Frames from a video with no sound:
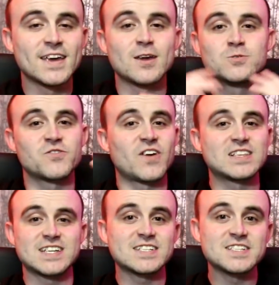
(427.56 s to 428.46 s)
It was a
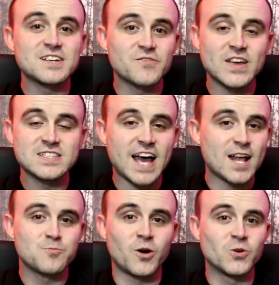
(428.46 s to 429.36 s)
fantastic event
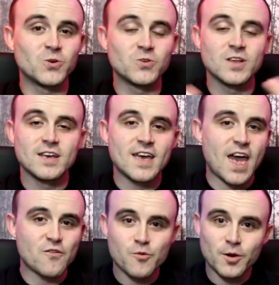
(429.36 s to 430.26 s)
had by all.
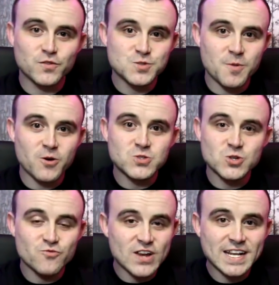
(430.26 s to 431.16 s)
Everyone I've spoke
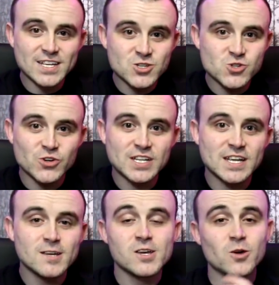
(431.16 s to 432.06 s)
to really enjoyed
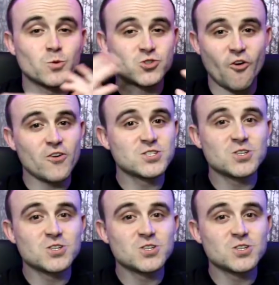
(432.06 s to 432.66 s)
it. We tried to